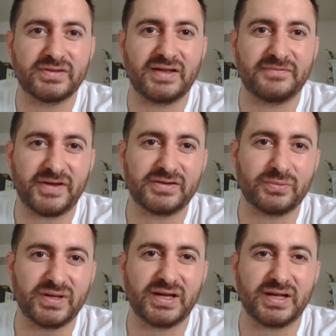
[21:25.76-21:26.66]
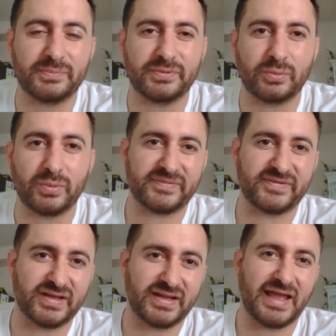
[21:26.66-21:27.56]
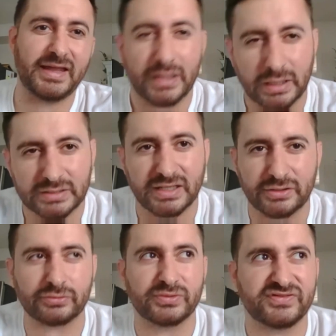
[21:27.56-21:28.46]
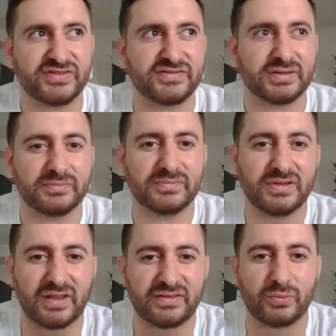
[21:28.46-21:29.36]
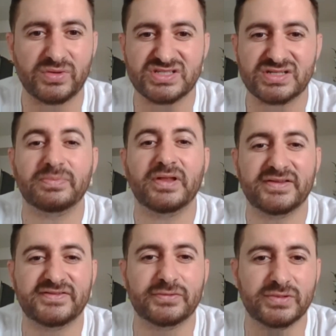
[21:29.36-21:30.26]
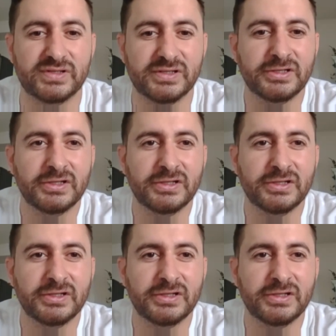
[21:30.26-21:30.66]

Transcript: I found a way how to put a website and online ordering system that the widget applies to it.